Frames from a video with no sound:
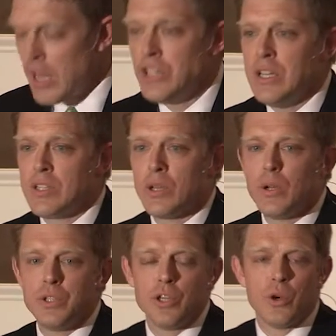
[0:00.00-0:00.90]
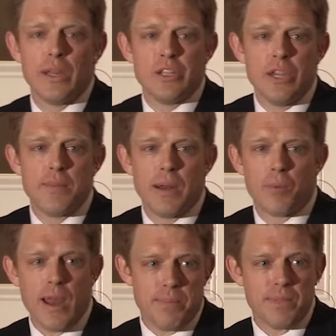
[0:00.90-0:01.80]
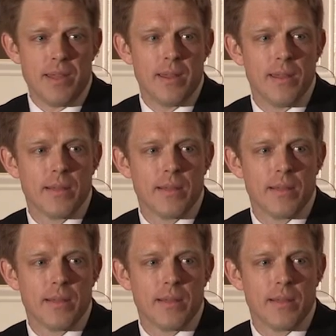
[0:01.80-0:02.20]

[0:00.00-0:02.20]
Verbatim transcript: and she disclosed to Joy that she had been raped.